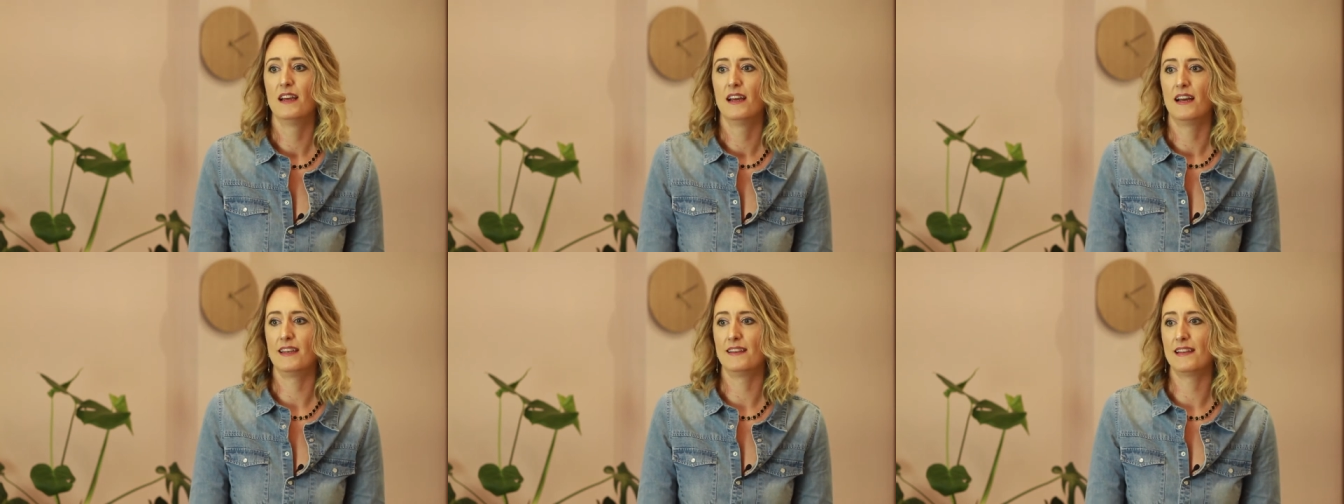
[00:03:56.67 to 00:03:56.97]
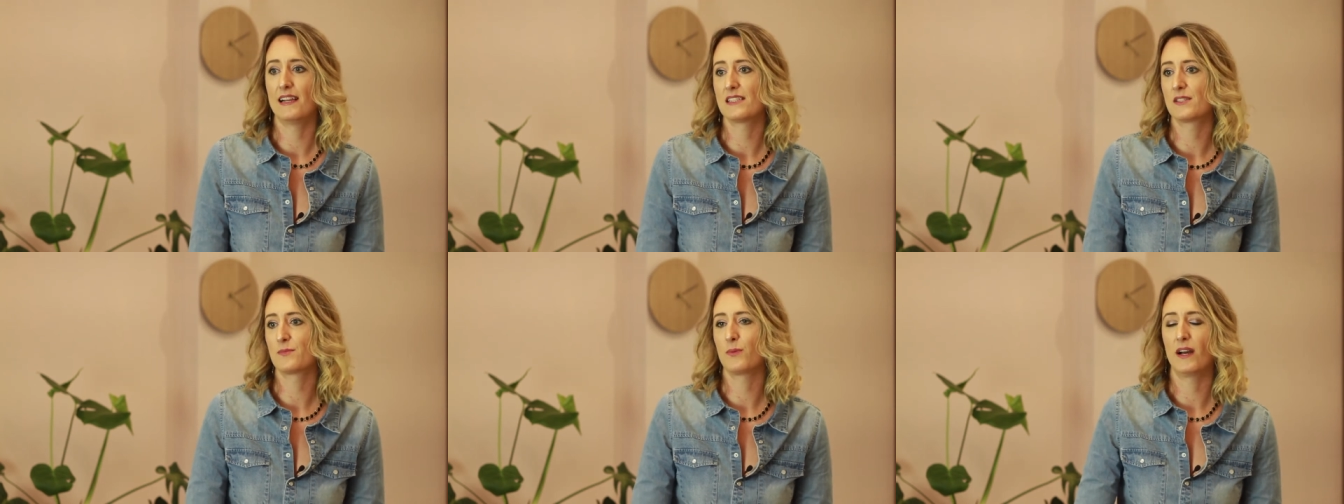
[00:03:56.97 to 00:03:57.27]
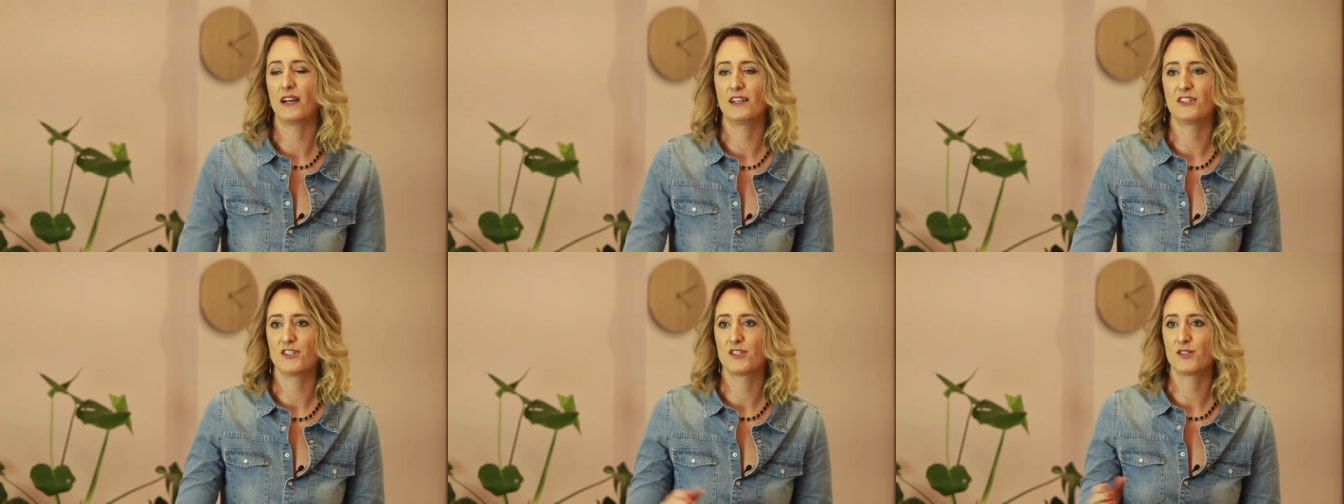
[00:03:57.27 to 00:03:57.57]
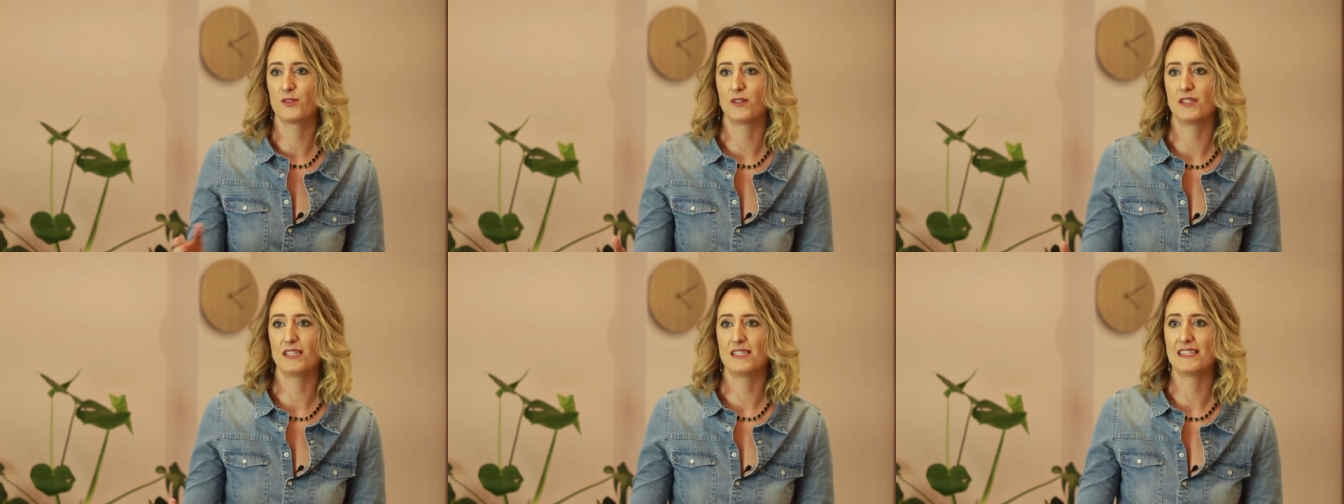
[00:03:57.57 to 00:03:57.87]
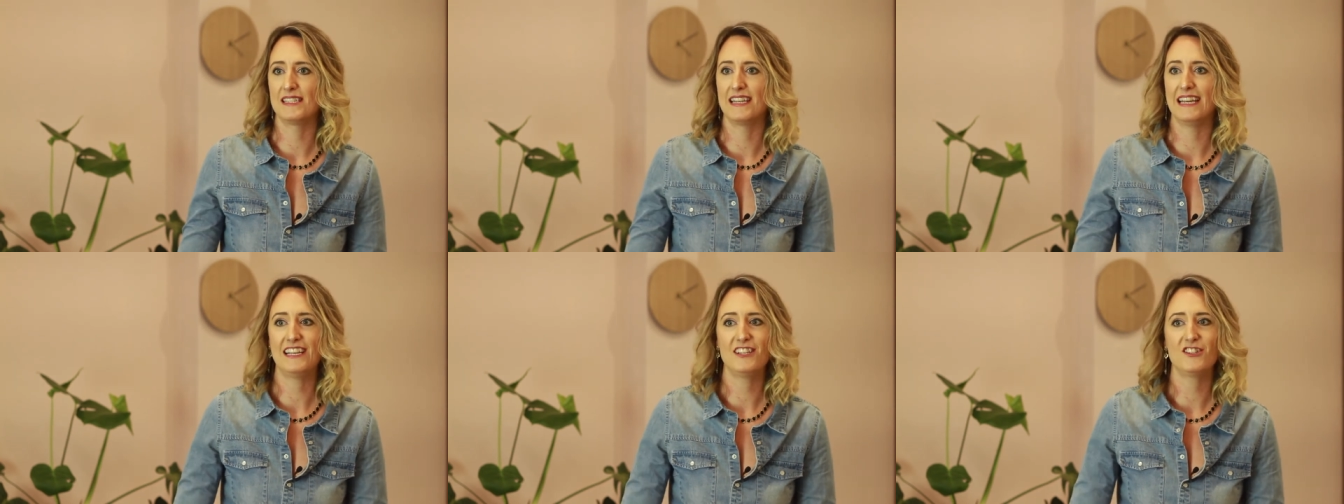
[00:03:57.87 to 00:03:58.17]
And that's why I just saw this
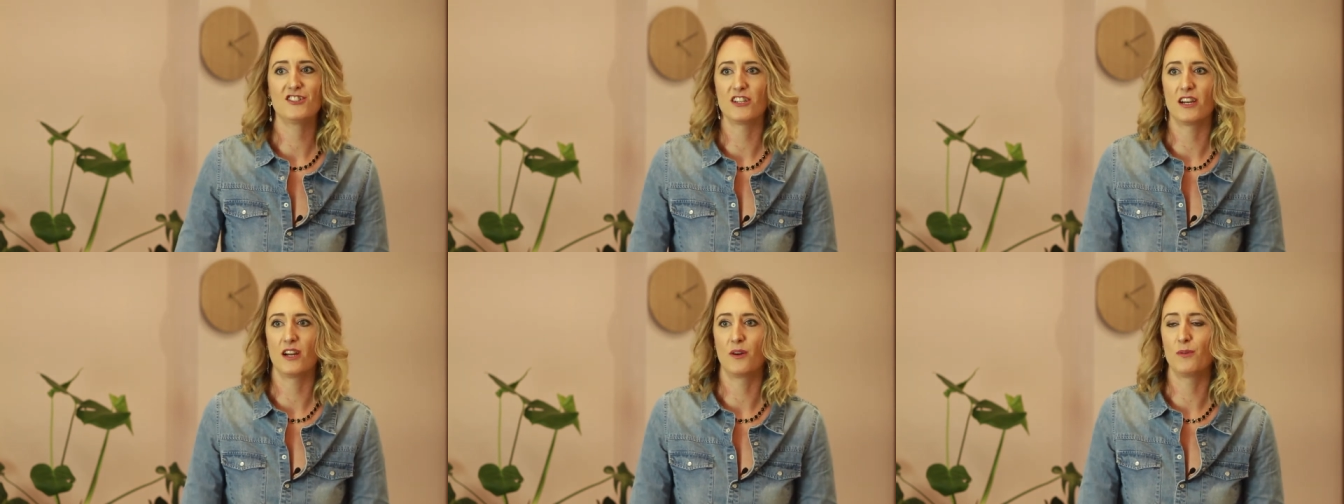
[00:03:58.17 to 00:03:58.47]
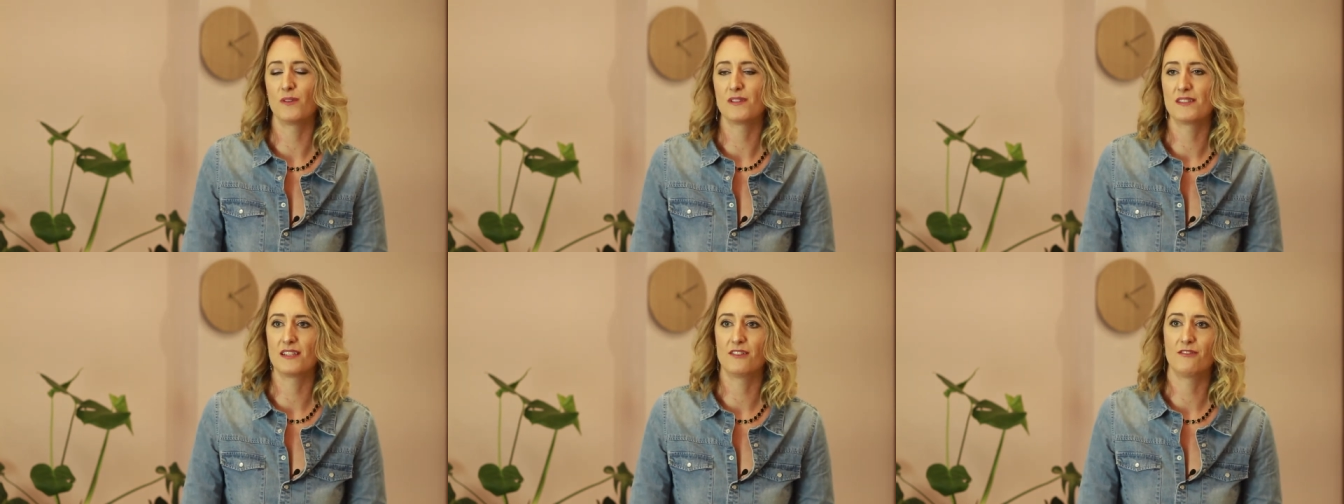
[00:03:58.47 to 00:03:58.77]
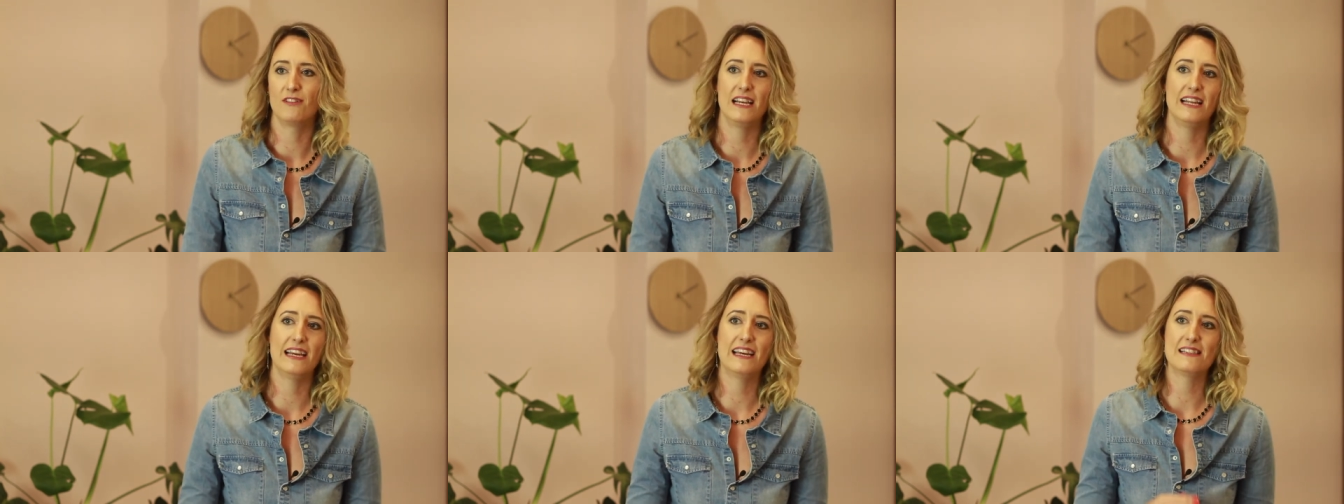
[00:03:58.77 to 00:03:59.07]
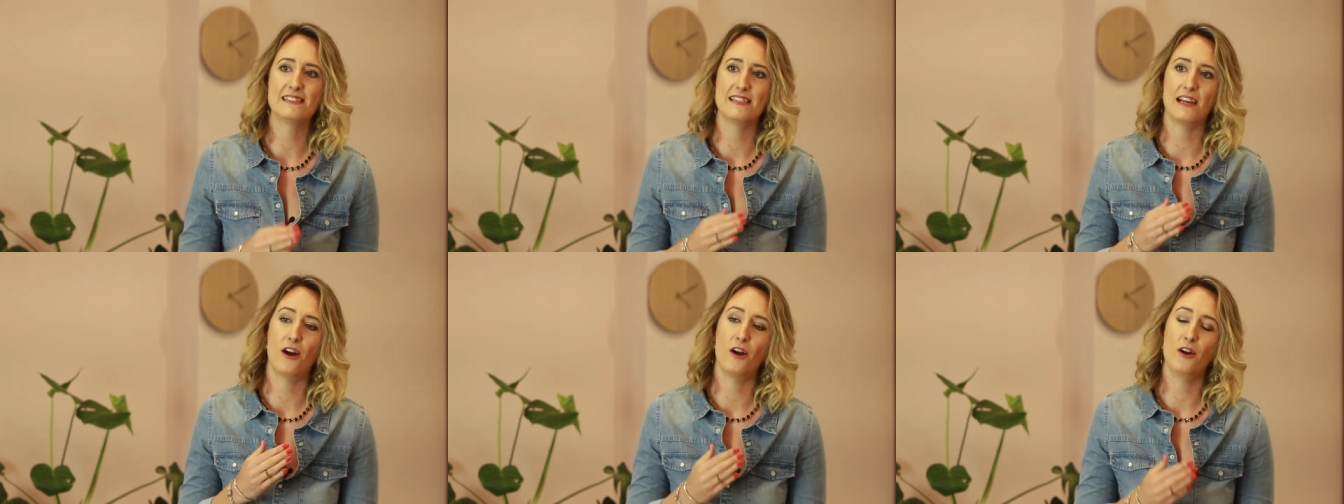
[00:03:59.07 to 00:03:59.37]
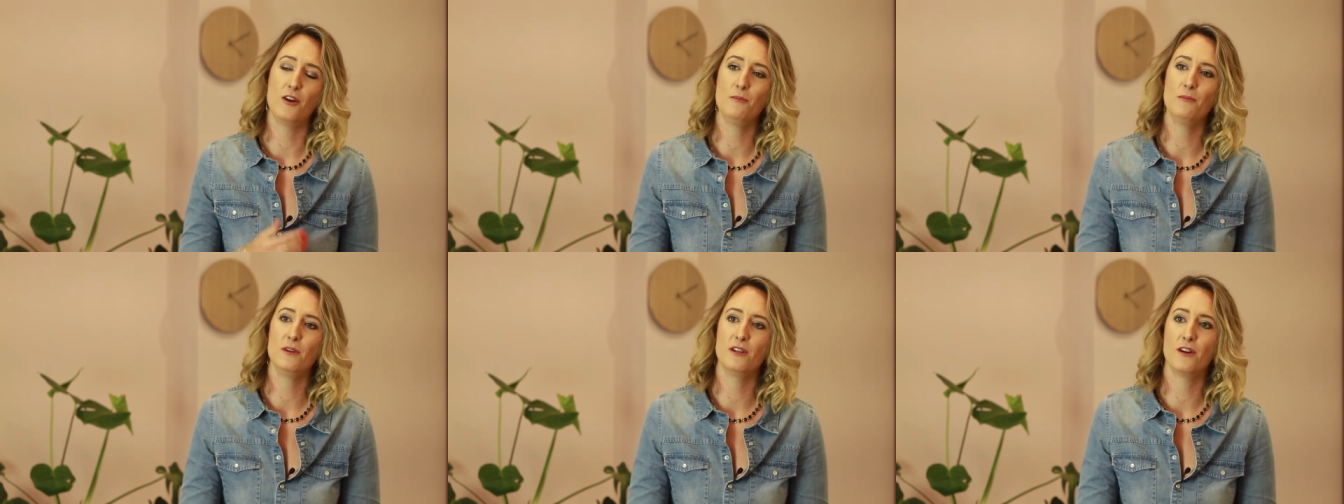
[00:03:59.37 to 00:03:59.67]
niche and I wanted to really hit it
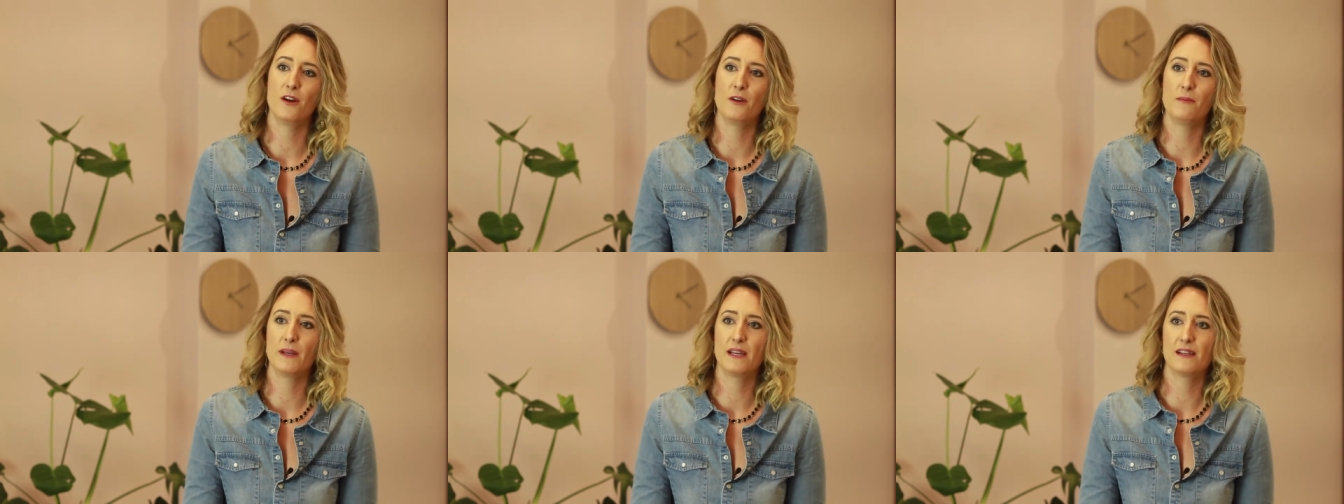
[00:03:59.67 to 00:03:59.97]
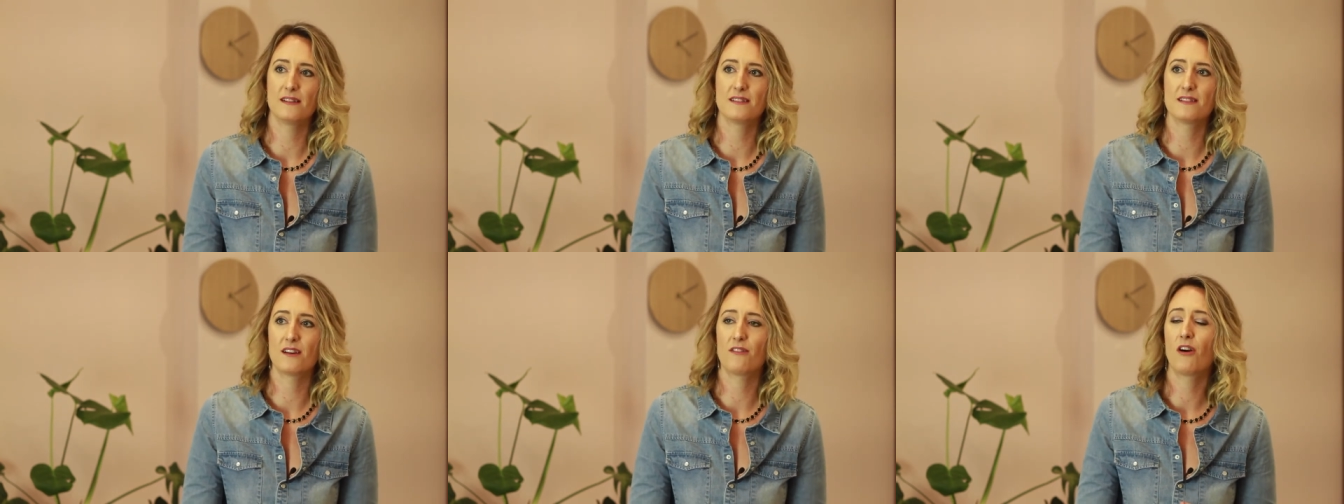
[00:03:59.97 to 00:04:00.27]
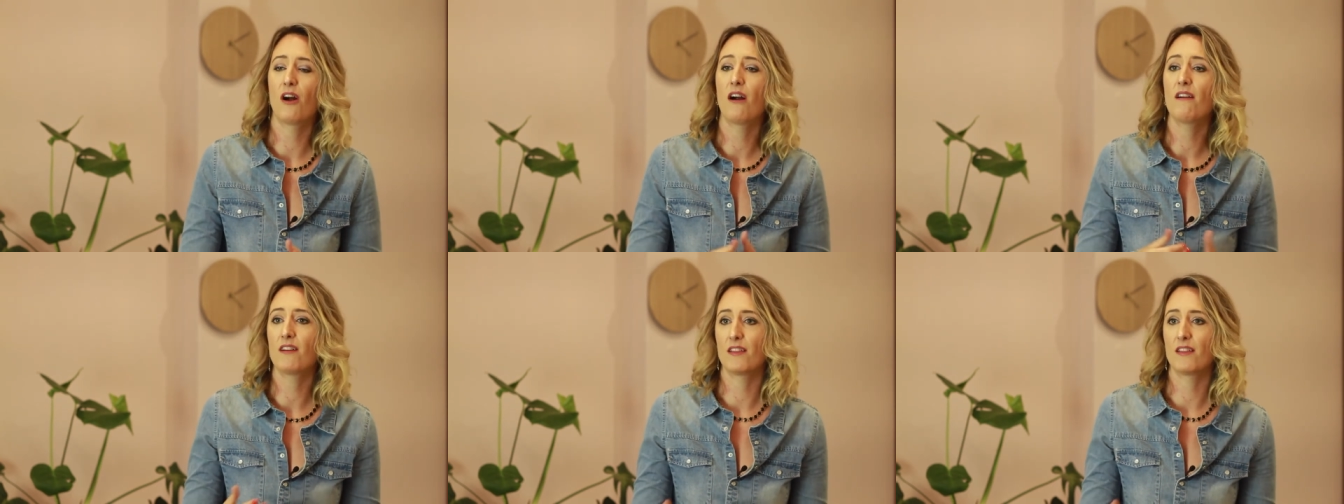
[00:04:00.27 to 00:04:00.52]
home, you know, because there are